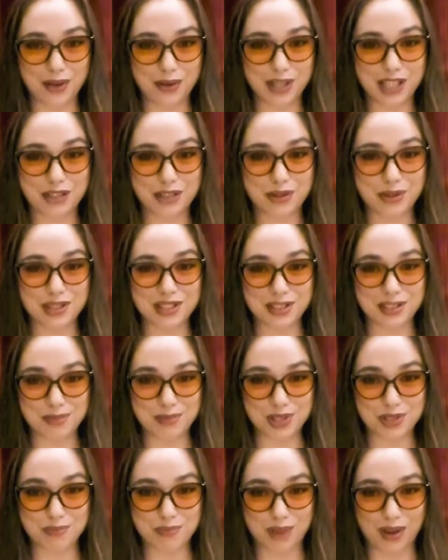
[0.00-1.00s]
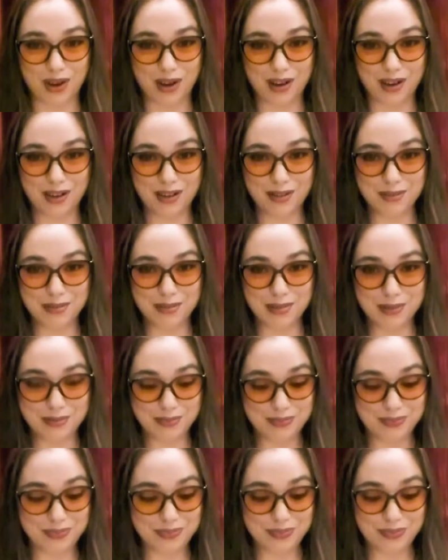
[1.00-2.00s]
Christmas, Bob,
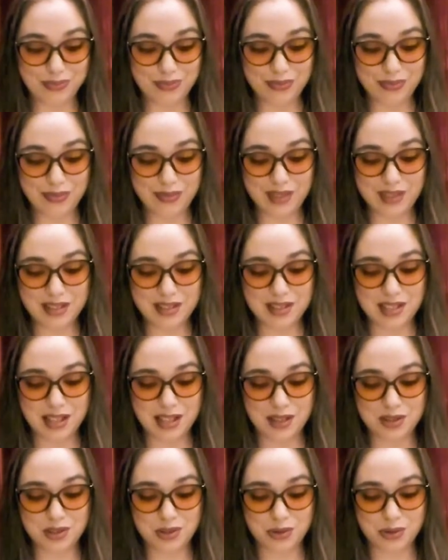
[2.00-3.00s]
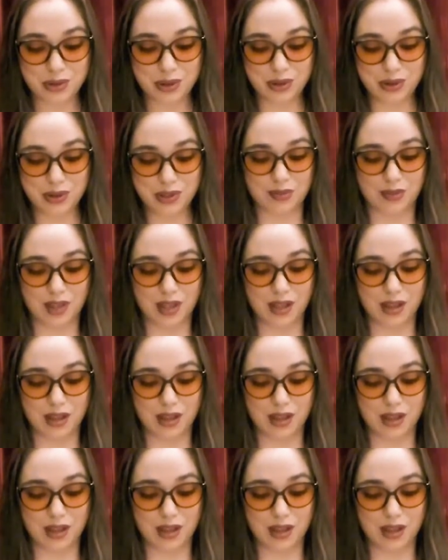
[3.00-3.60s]
said Scrooge